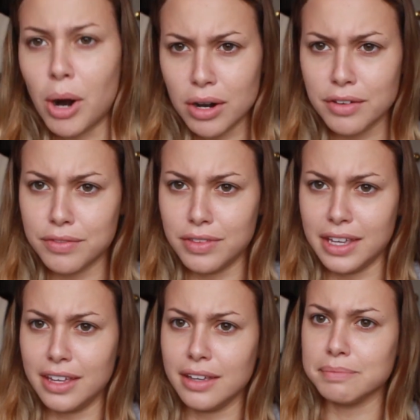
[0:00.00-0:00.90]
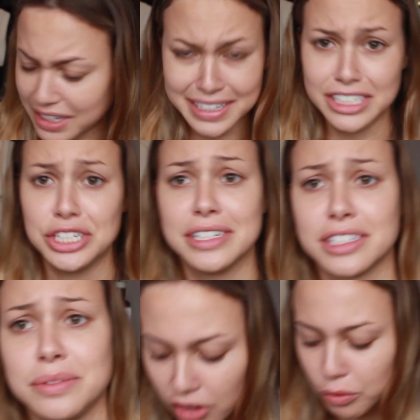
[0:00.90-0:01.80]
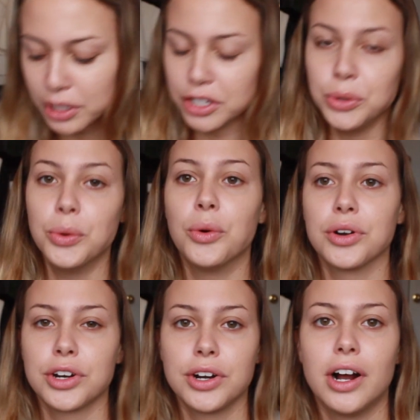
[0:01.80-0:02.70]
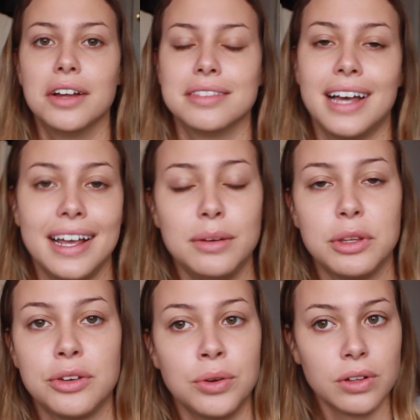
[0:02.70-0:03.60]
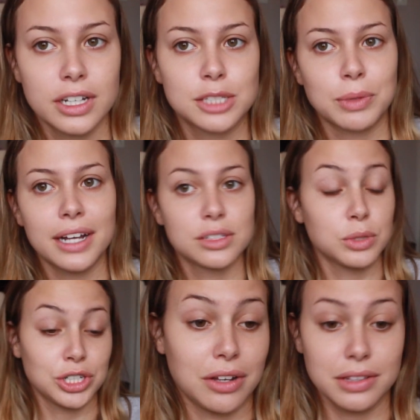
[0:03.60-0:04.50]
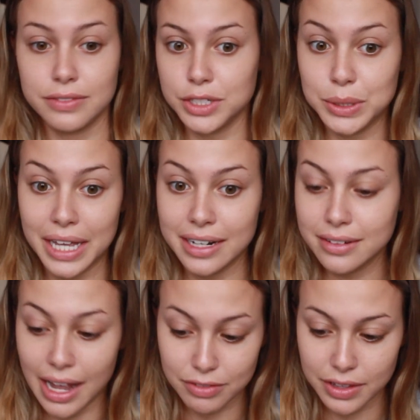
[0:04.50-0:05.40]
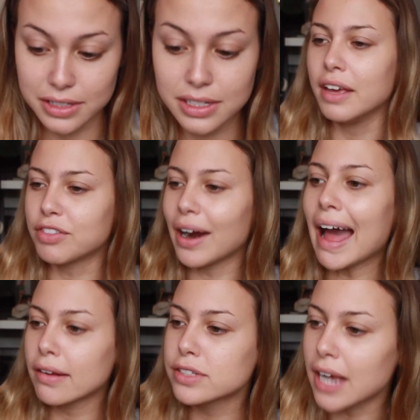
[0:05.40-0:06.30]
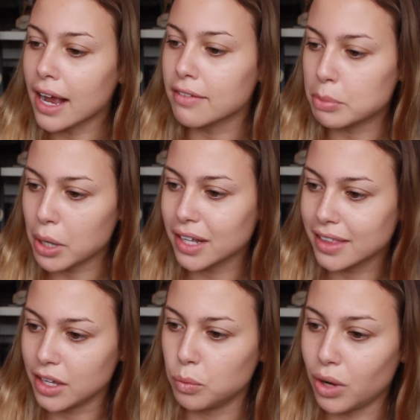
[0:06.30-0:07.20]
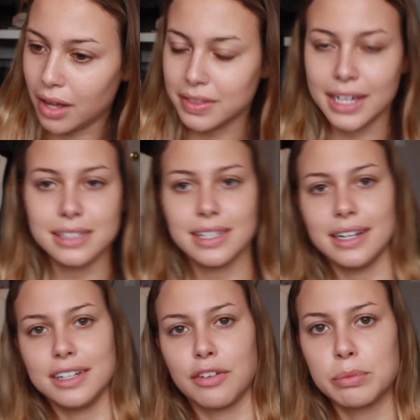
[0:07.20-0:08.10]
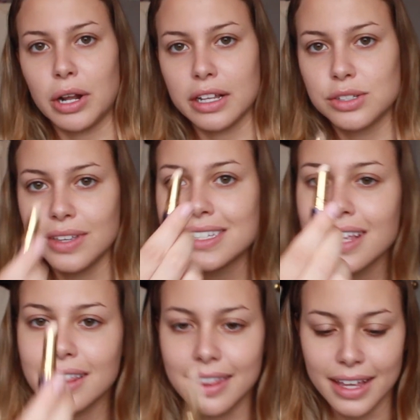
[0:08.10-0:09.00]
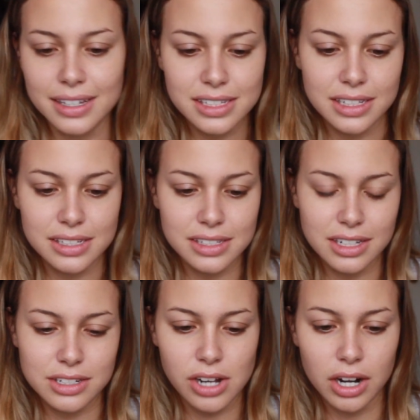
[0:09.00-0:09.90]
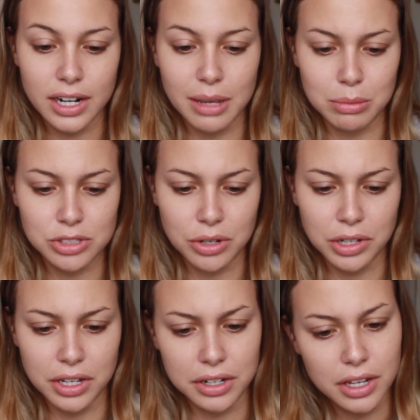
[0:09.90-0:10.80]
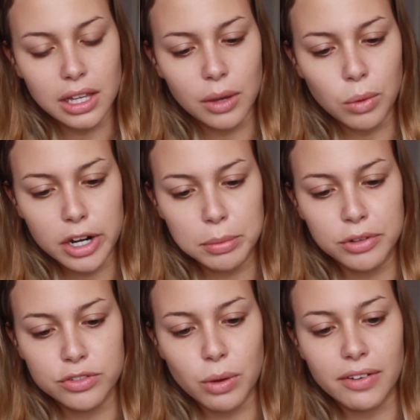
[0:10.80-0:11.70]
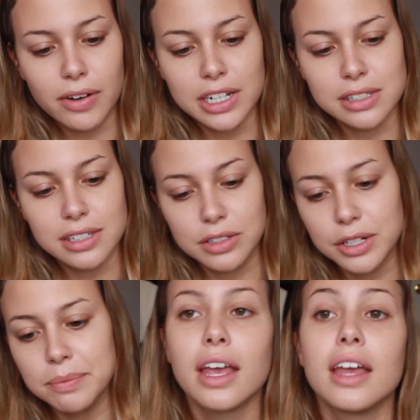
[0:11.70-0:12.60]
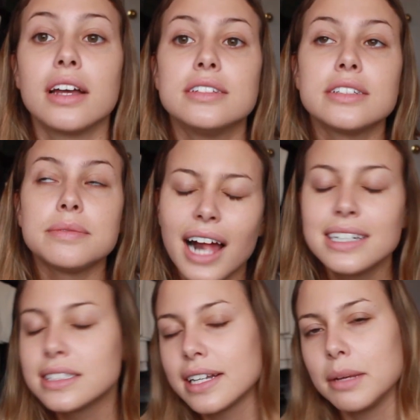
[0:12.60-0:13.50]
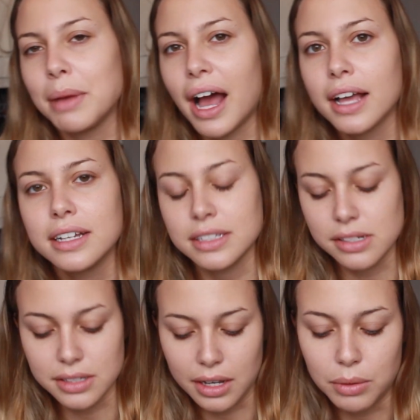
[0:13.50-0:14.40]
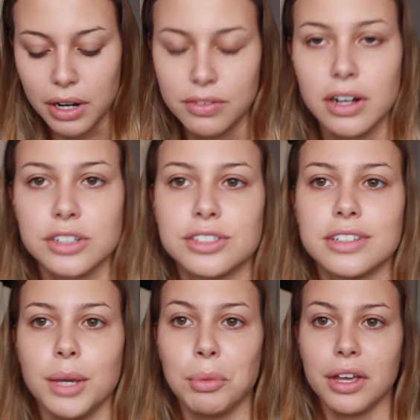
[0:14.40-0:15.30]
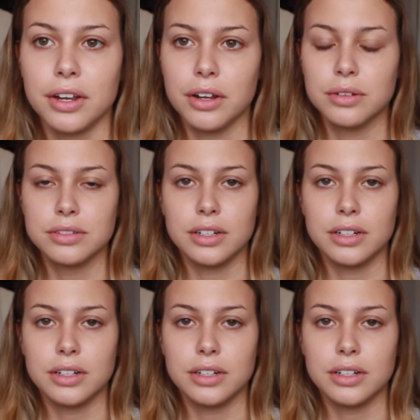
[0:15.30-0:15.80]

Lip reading: part of the conditions of when you order online with Google Express, which I'll never do again after this, if they're out of stock of the product that you want, they can send a different product. So they sent this. This is the Tarte Amazonian Clay Waterproof 12-Hour Concealer, and I didn't send it back because I was like, whatever, I'll just keep it, you know.